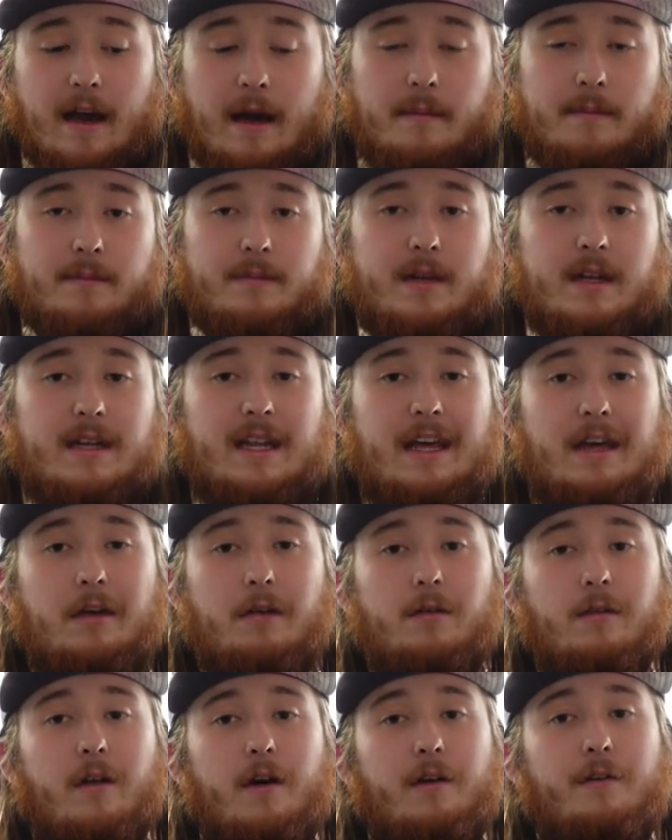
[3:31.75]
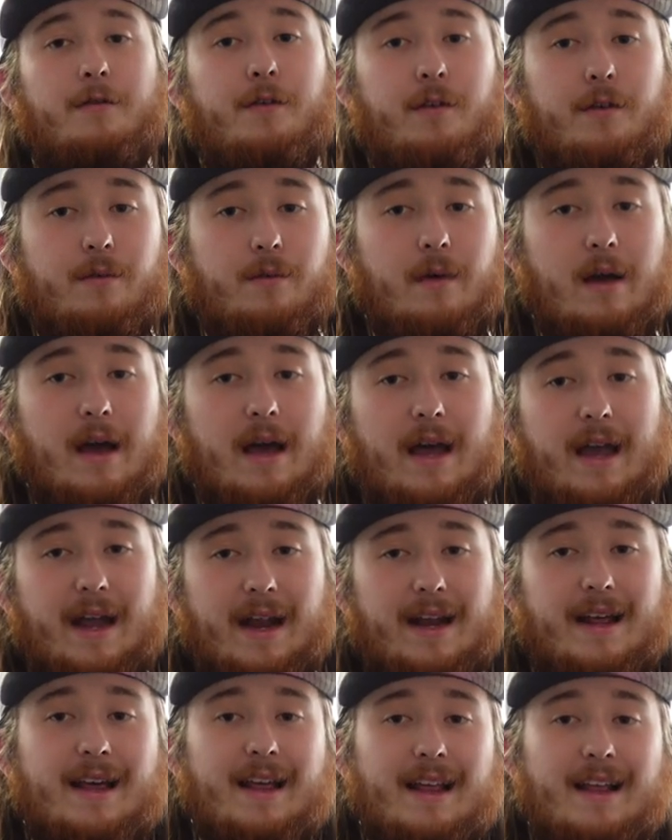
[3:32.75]
I'm gonna take you along for the
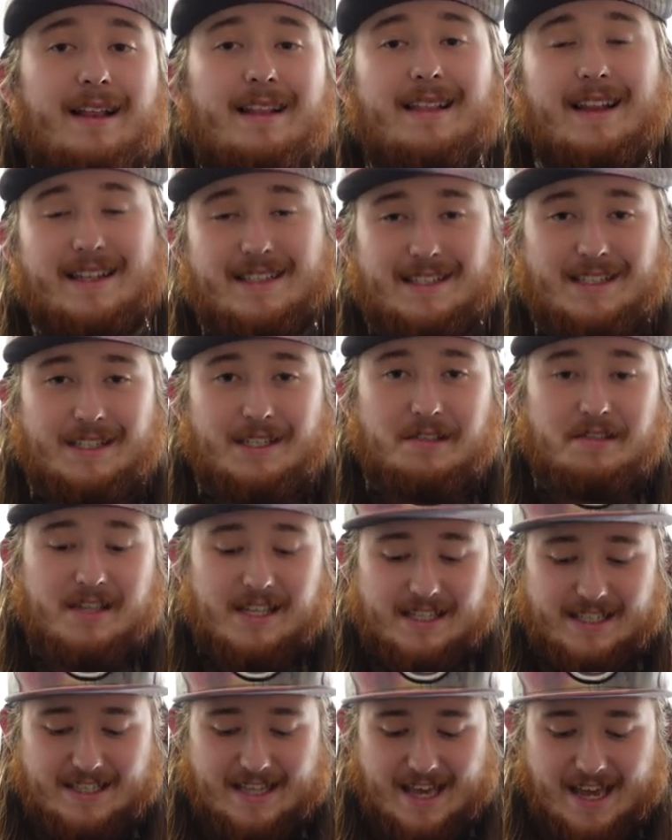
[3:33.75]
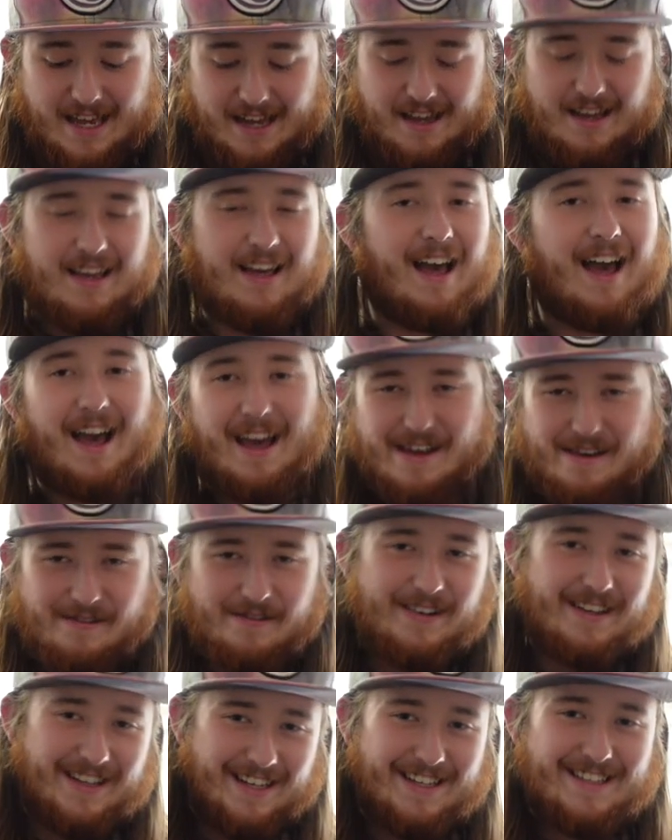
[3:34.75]
ride. Let's do this thing. I am
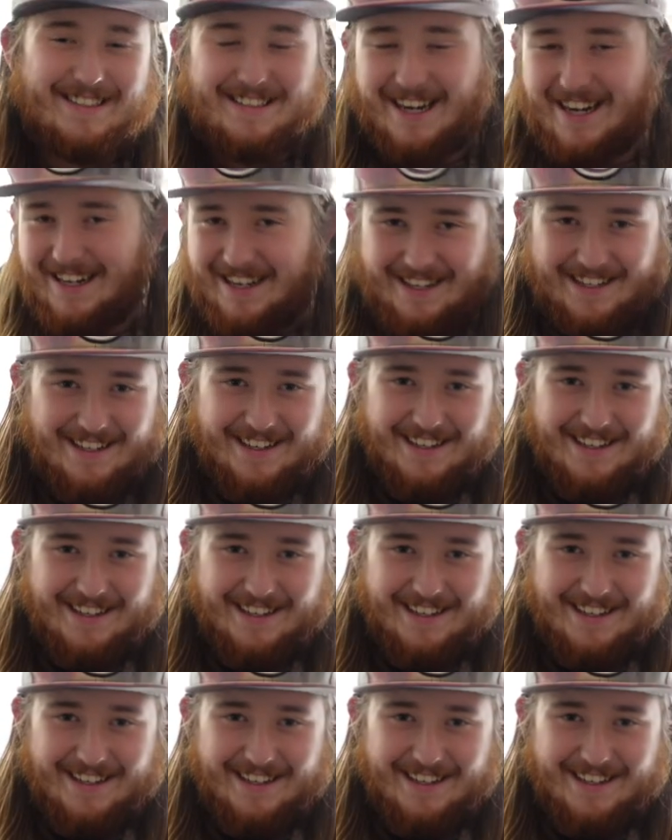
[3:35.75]
really excited.